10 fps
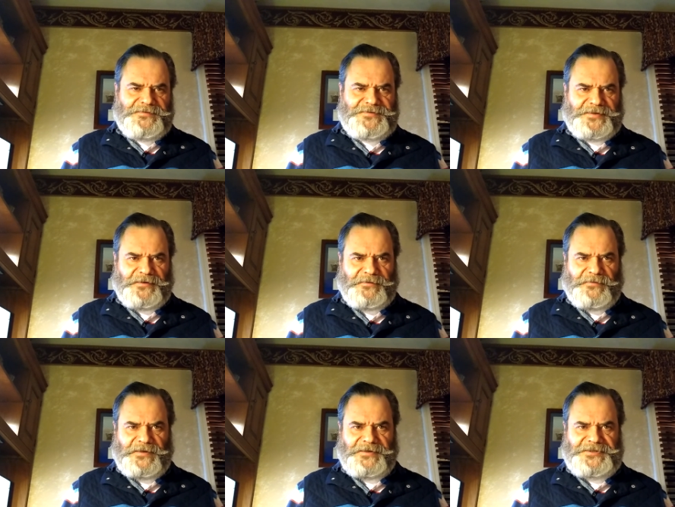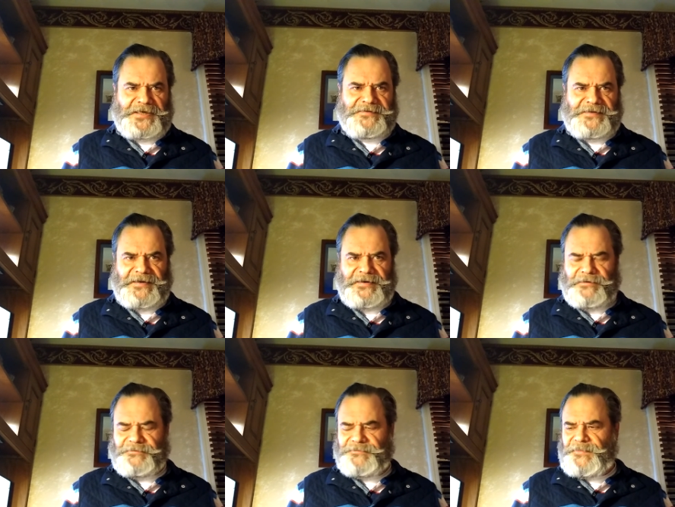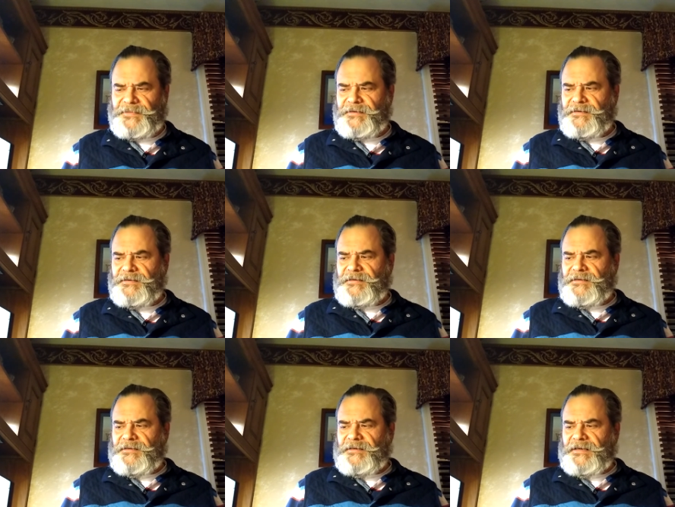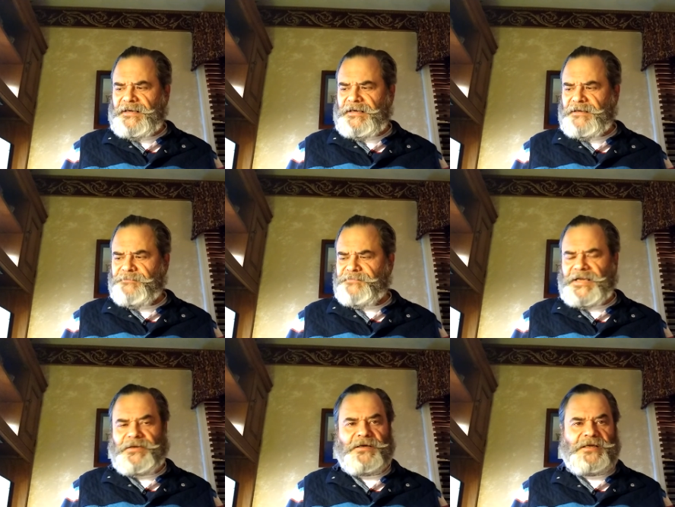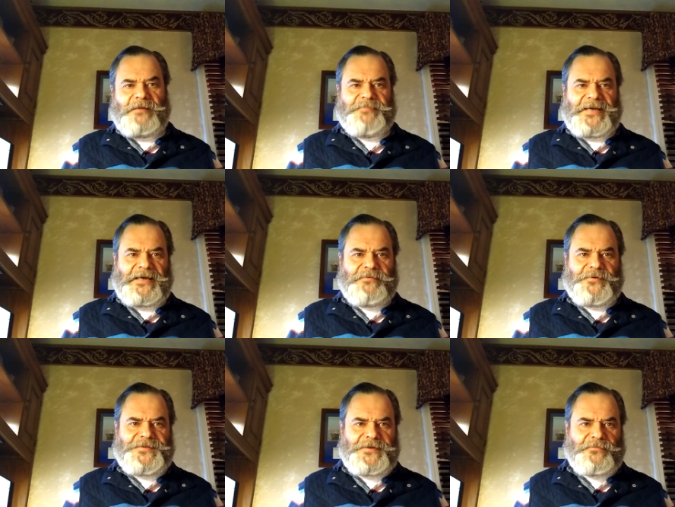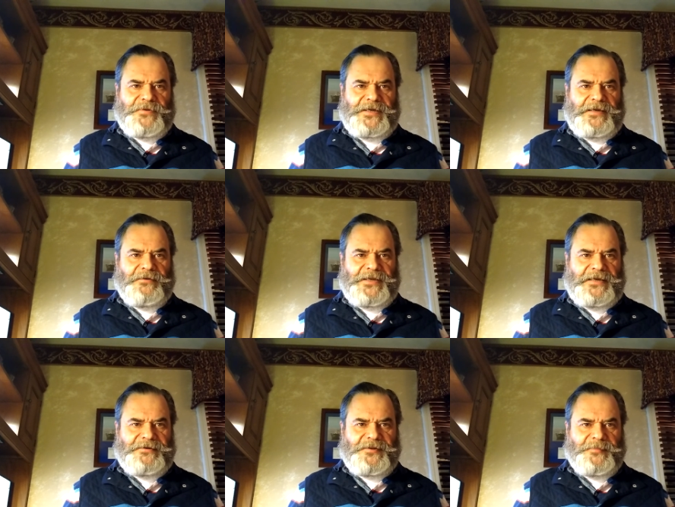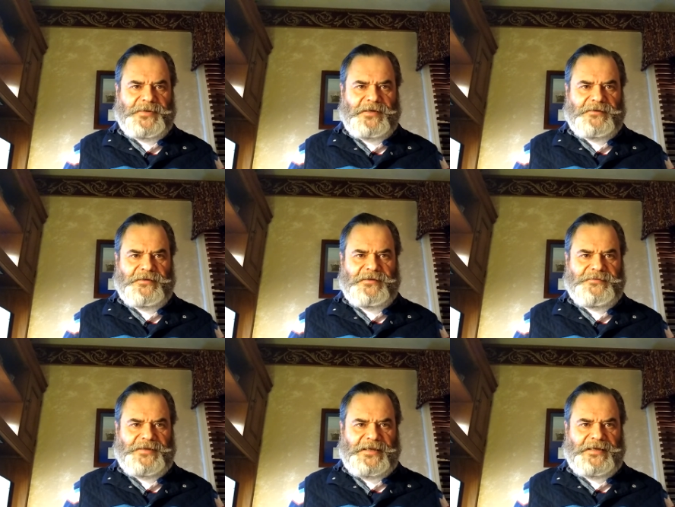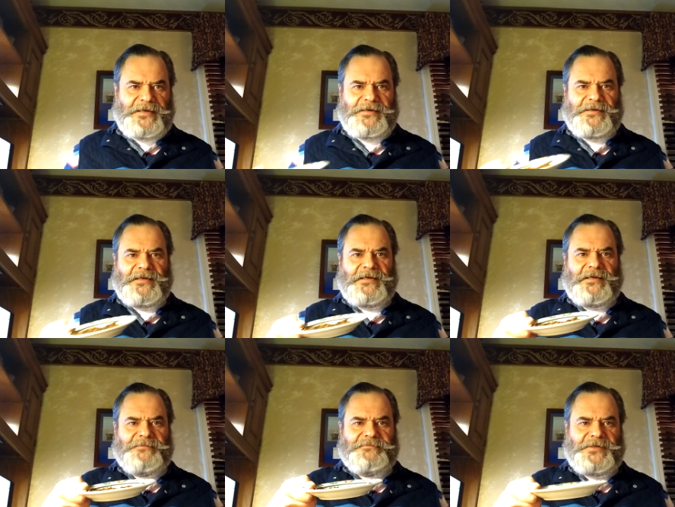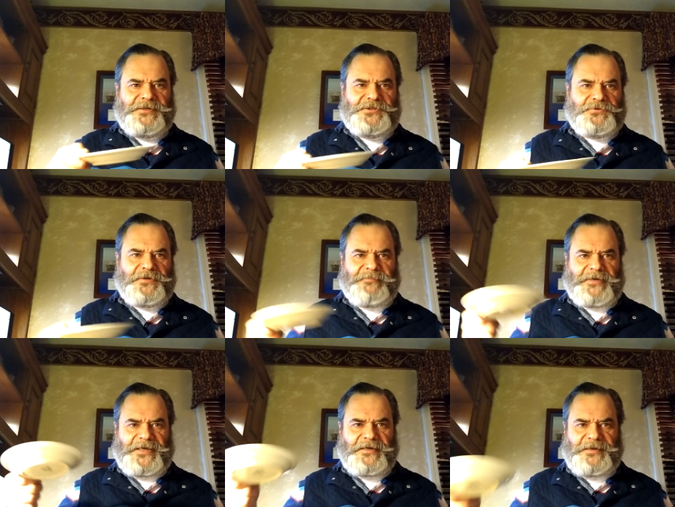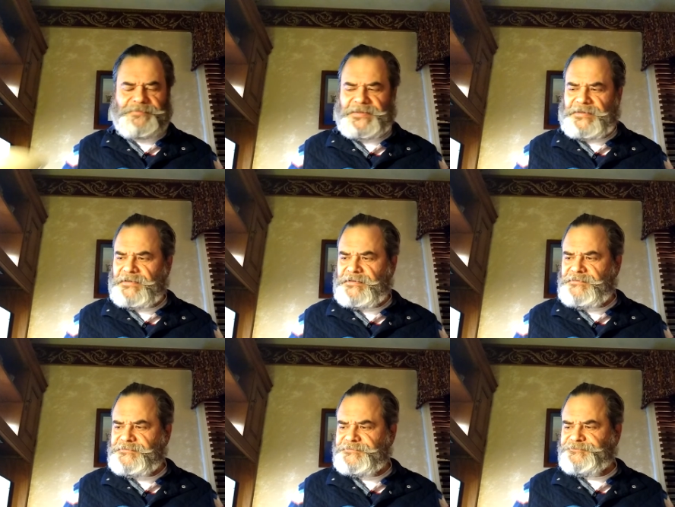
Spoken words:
So check that out. I'll hook up back with you when I go down to the bunker and enjoy my cut plug.